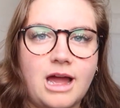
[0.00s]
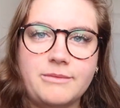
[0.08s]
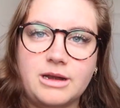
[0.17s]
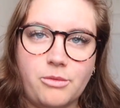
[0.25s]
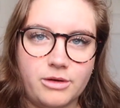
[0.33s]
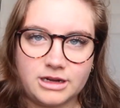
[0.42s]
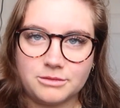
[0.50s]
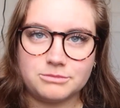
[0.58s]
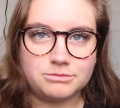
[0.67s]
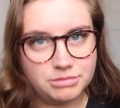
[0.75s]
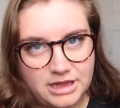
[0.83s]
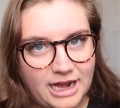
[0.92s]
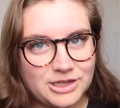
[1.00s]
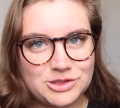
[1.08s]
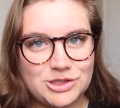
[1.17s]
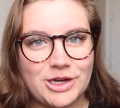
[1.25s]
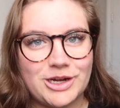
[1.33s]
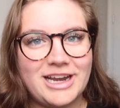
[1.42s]
I mean, I'm wearing a black
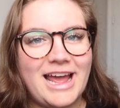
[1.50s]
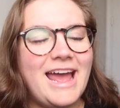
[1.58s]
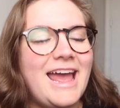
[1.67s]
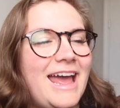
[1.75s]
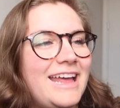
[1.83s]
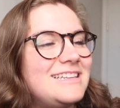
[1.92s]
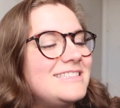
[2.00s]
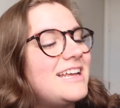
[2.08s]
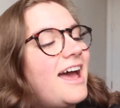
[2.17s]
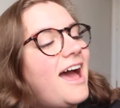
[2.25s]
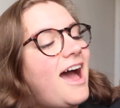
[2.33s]
shirt, and